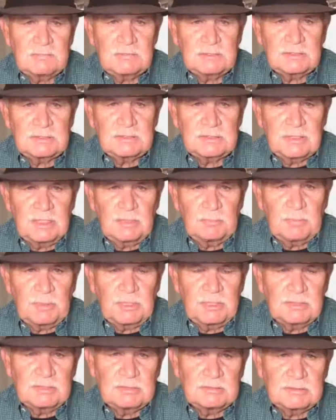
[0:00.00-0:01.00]
it up
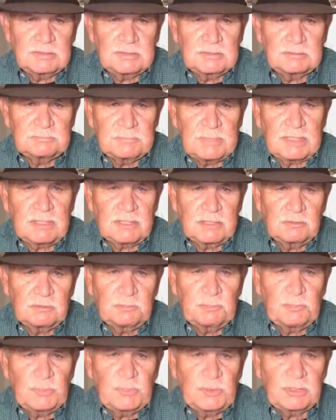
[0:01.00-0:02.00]
on, Mary
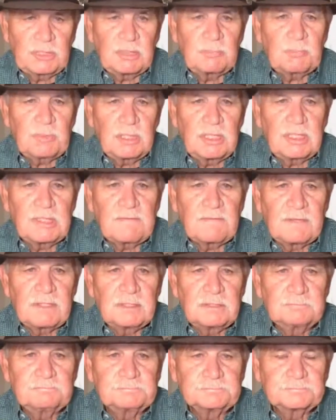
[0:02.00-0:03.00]
will put it up
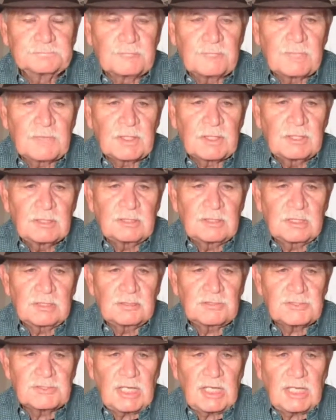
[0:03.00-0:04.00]
on
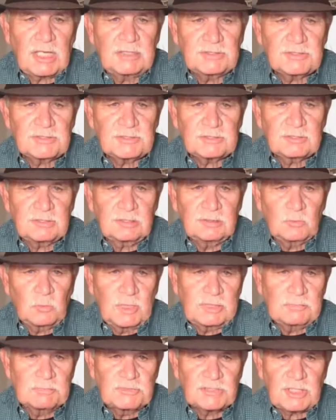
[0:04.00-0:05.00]
our sites on the
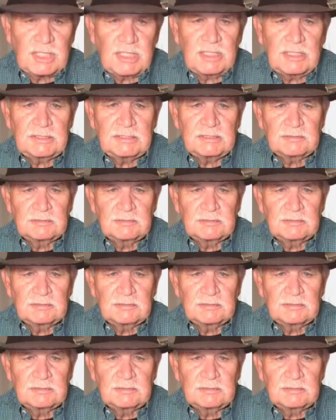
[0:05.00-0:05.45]
website.